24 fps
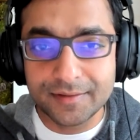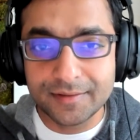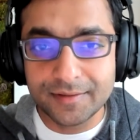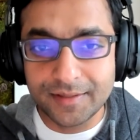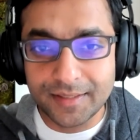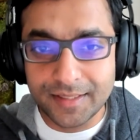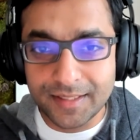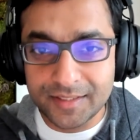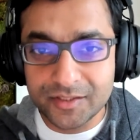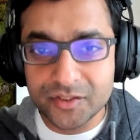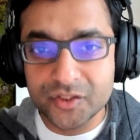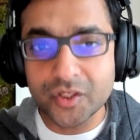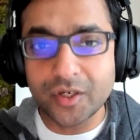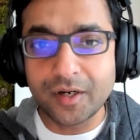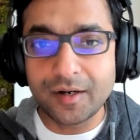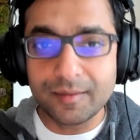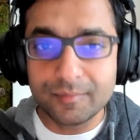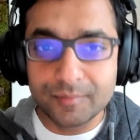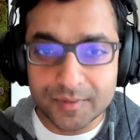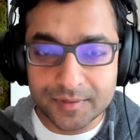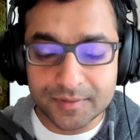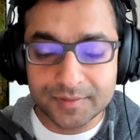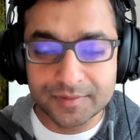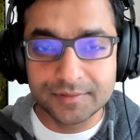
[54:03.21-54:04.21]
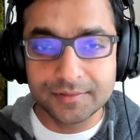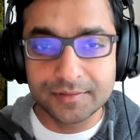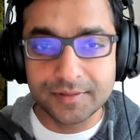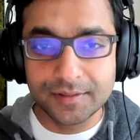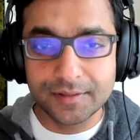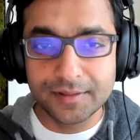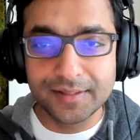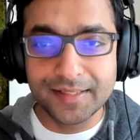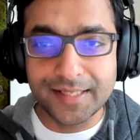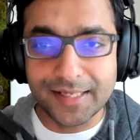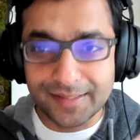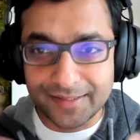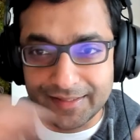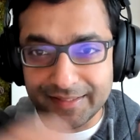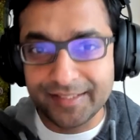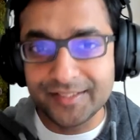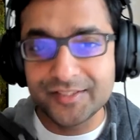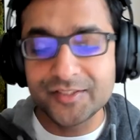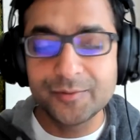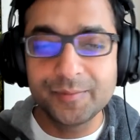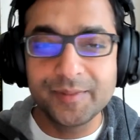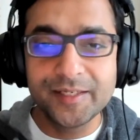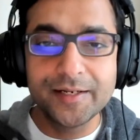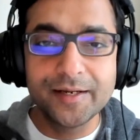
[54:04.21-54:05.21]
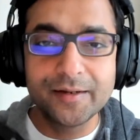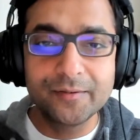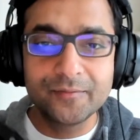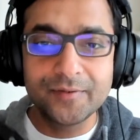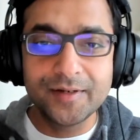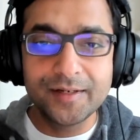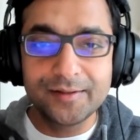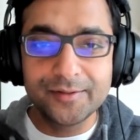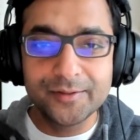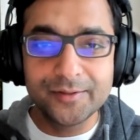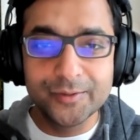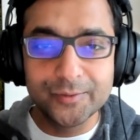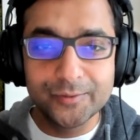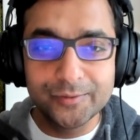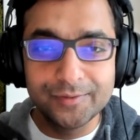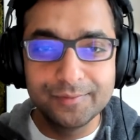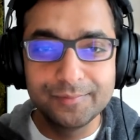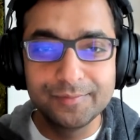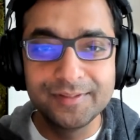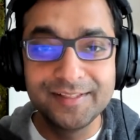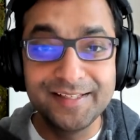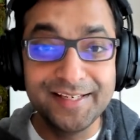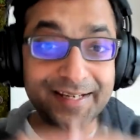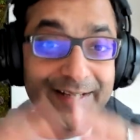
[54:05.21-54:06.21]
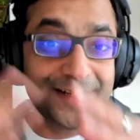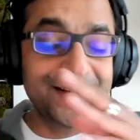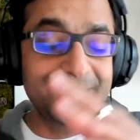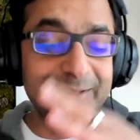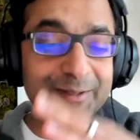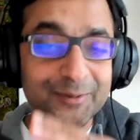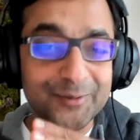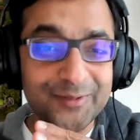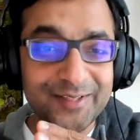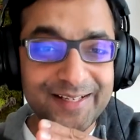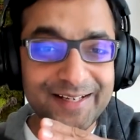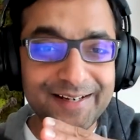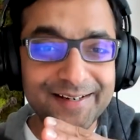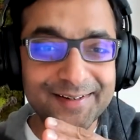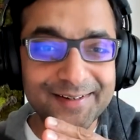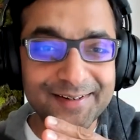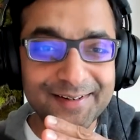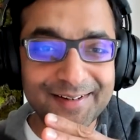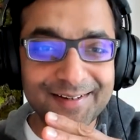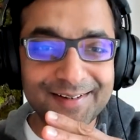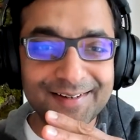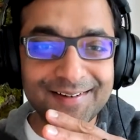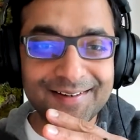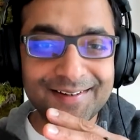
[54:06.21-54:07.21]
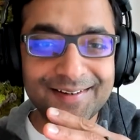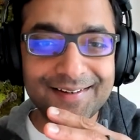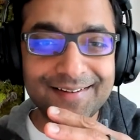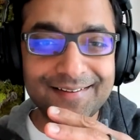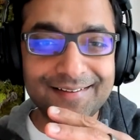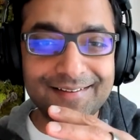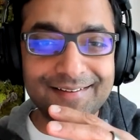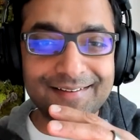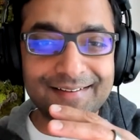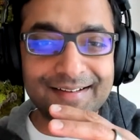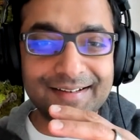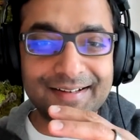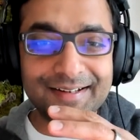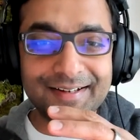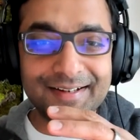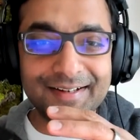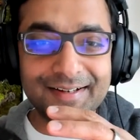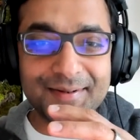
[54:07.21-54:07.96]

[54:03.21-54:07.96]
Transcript: a job uh, that needs to be done well to needing to lead uh,